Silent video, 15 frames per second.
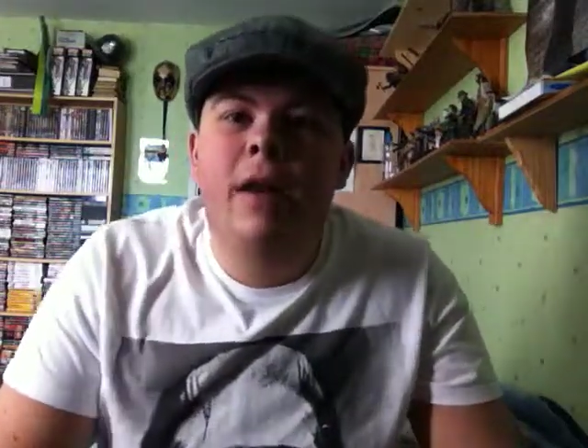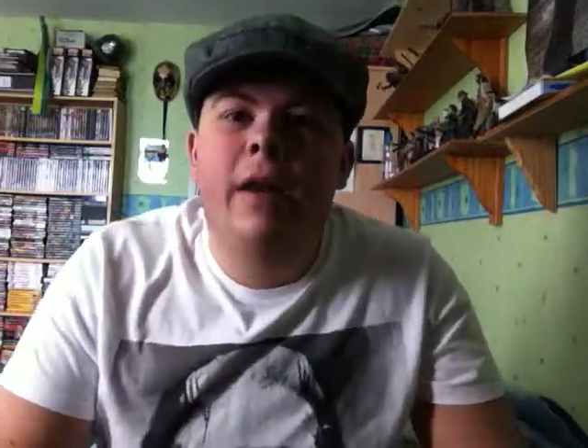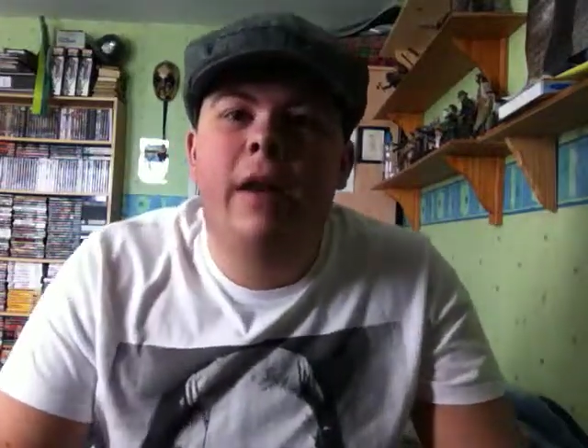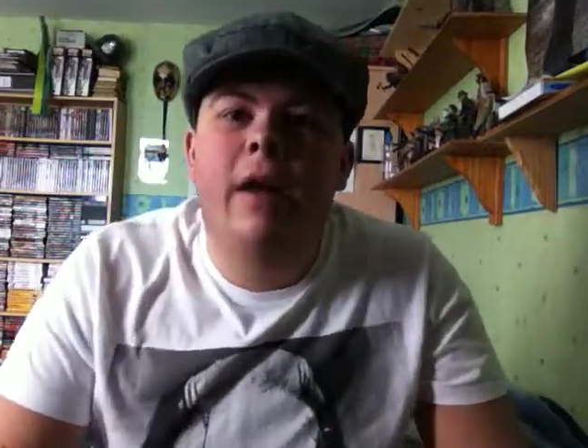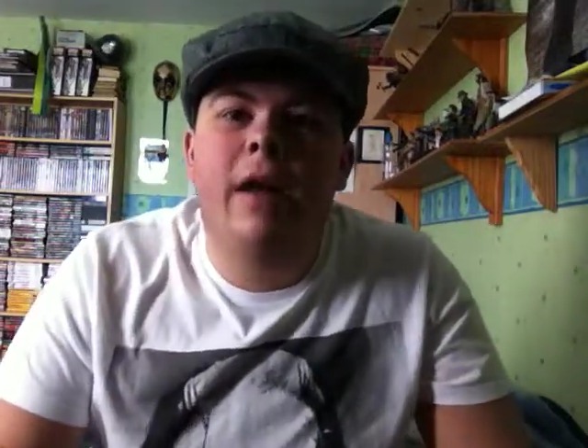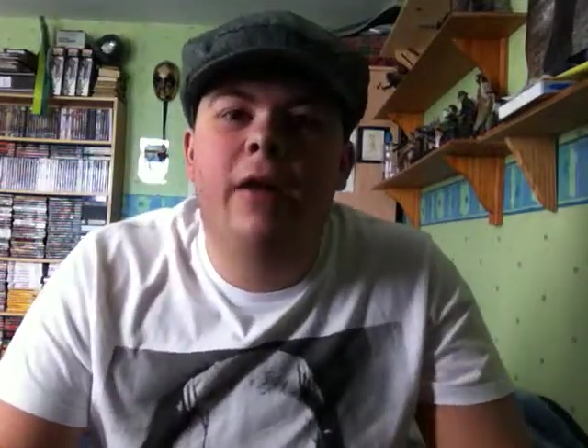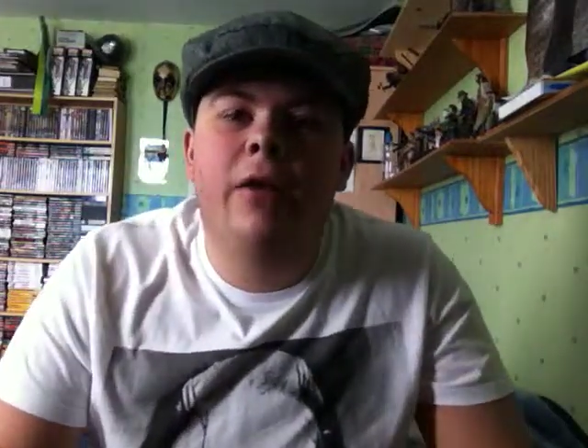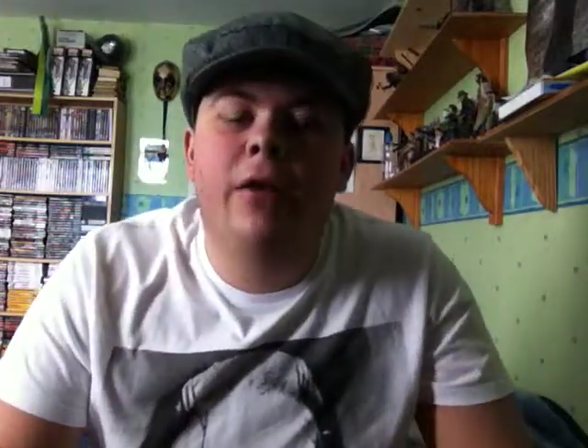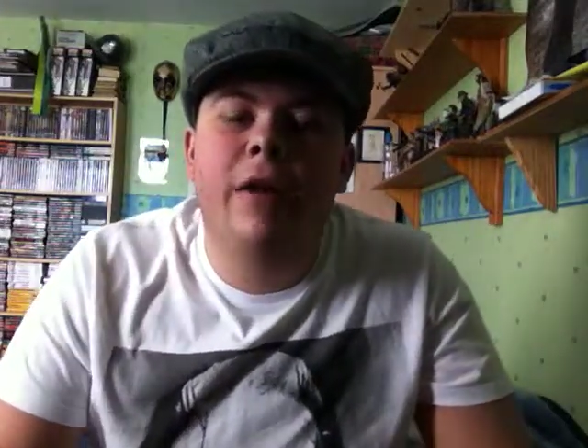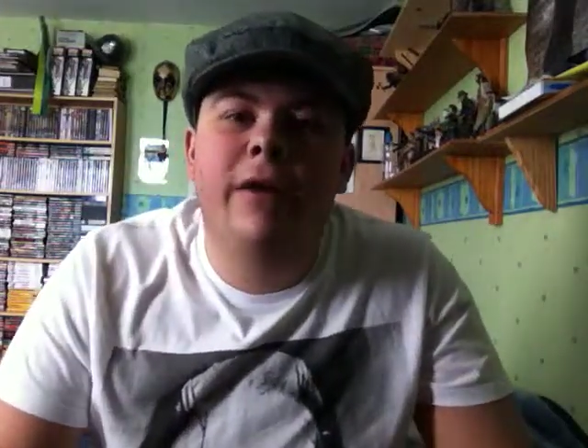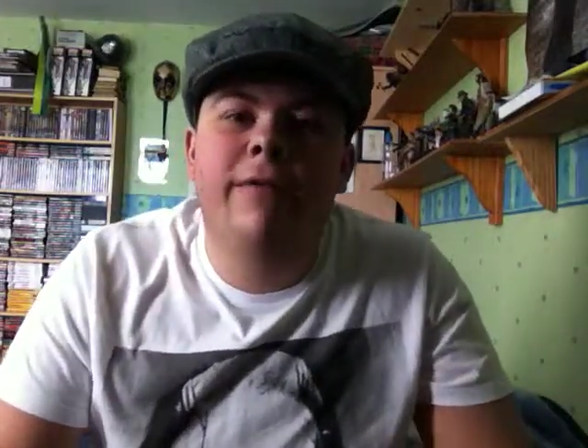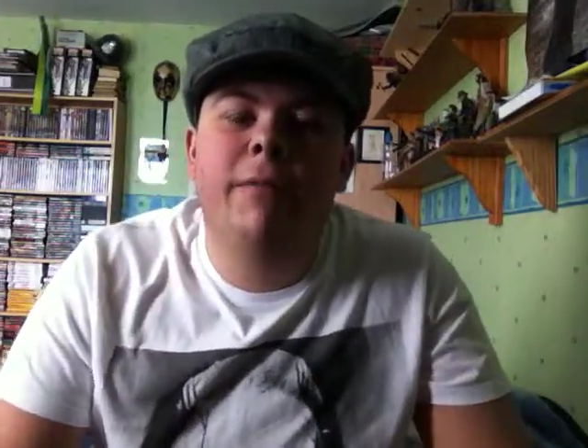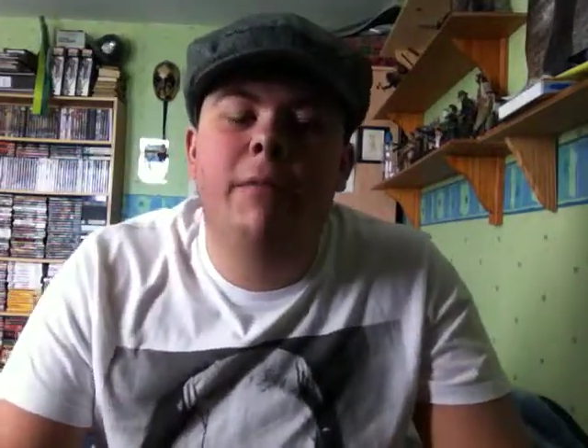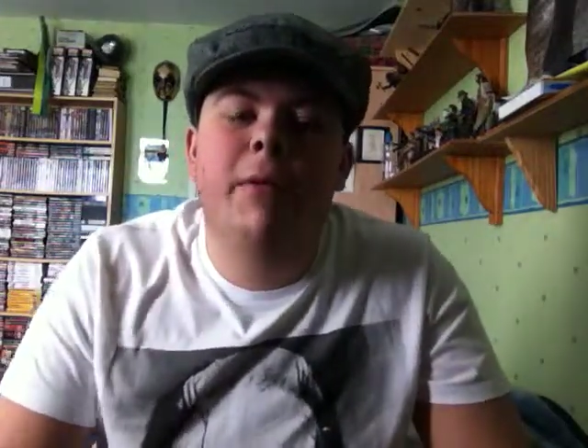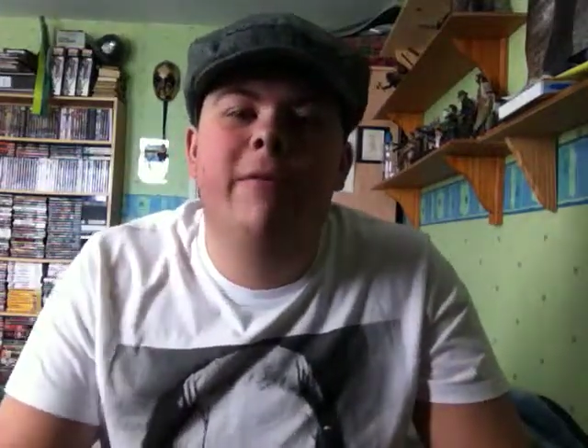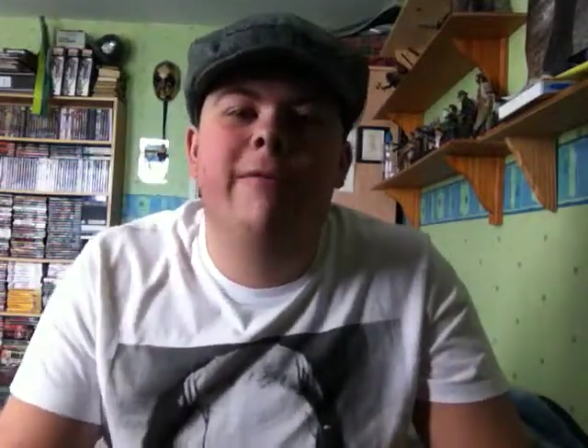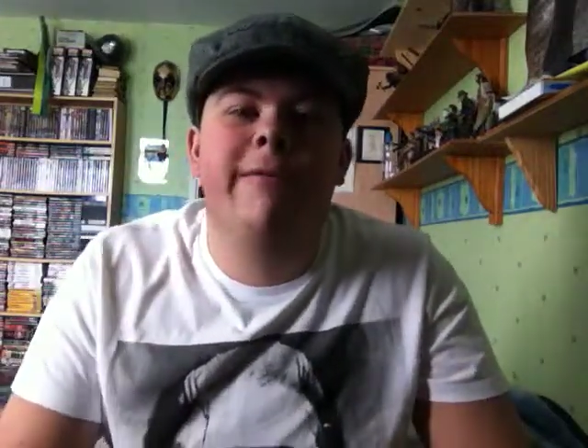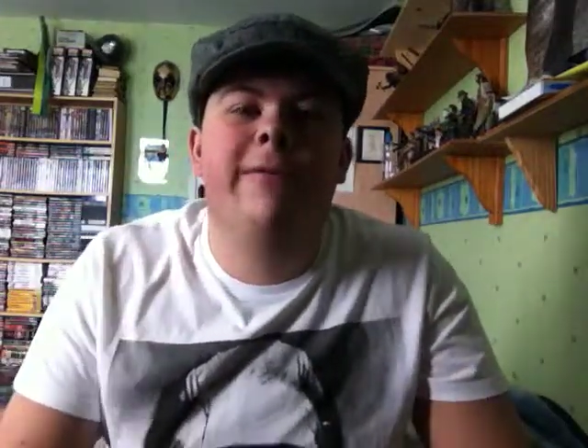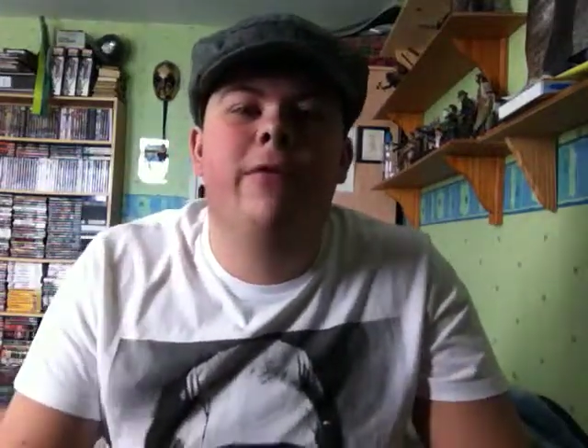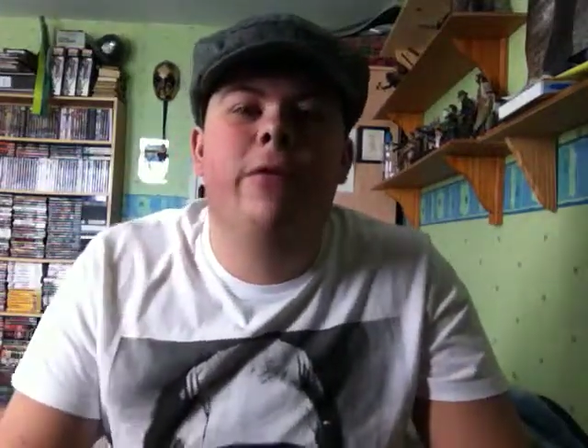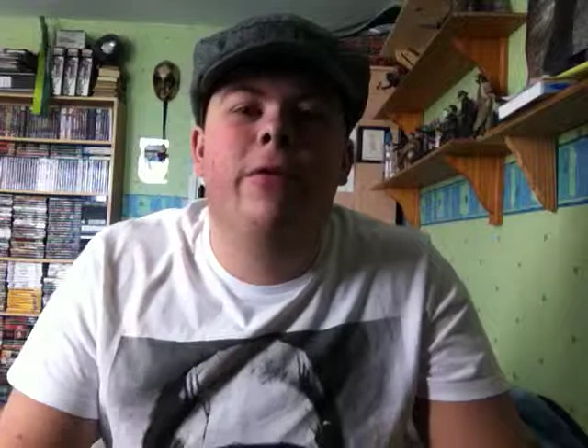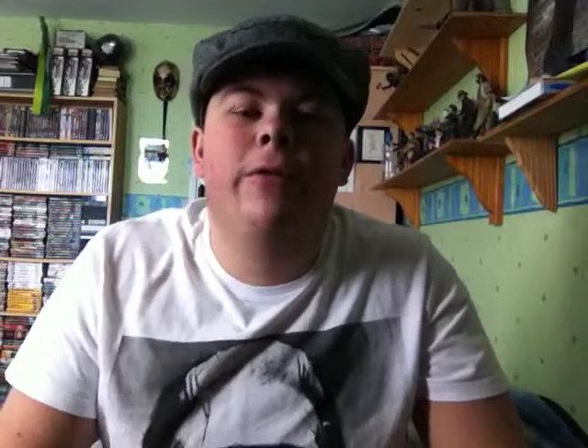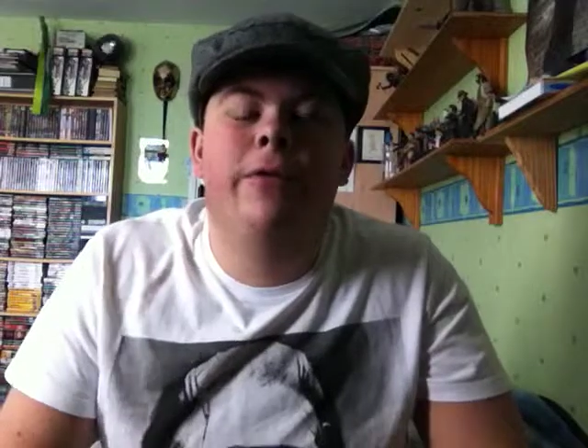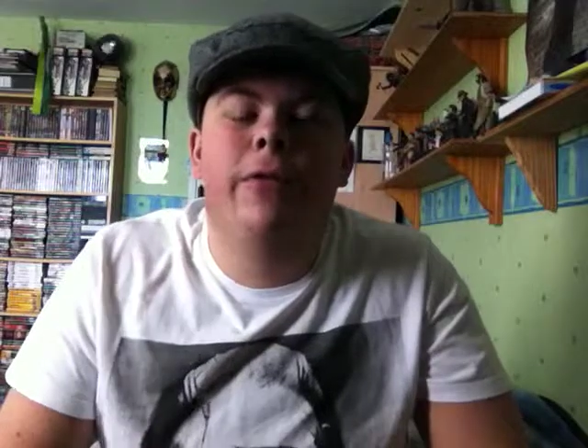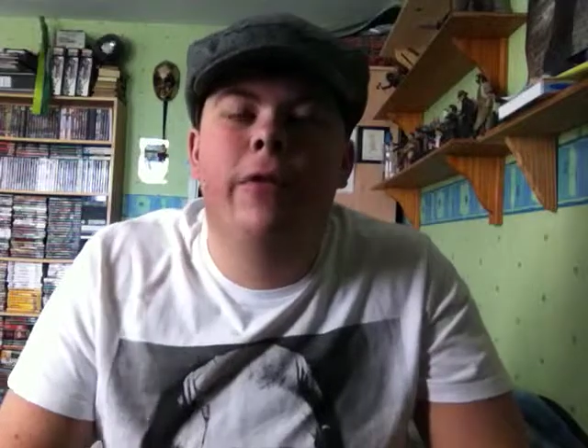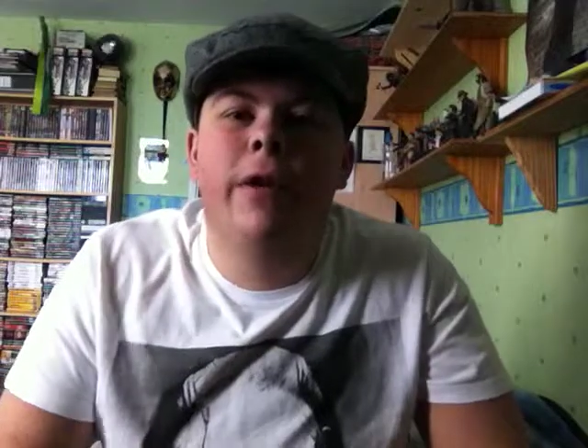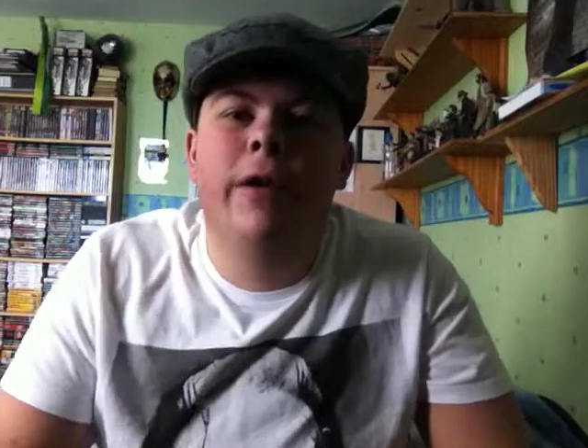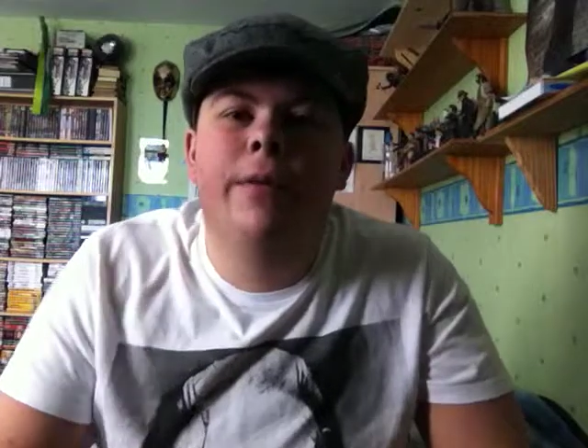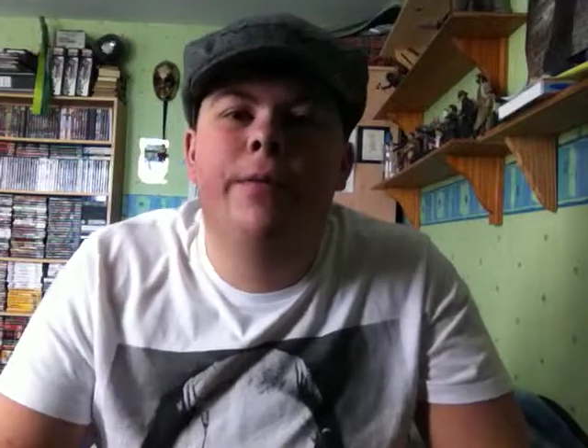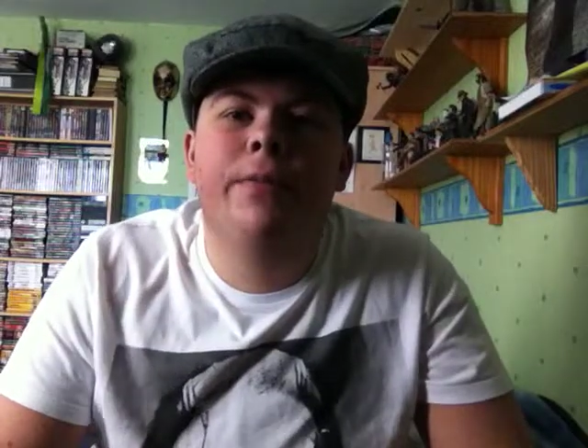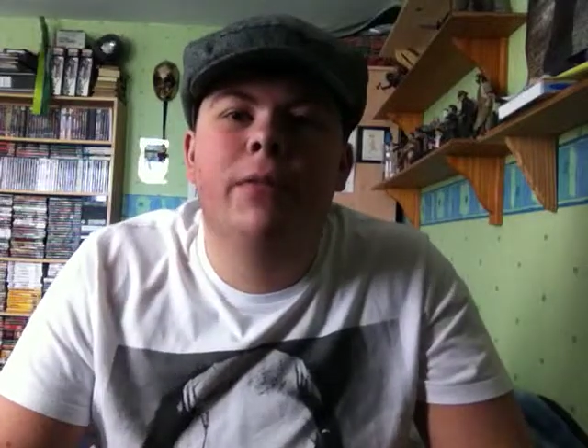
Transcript: and I've got another movie review for you.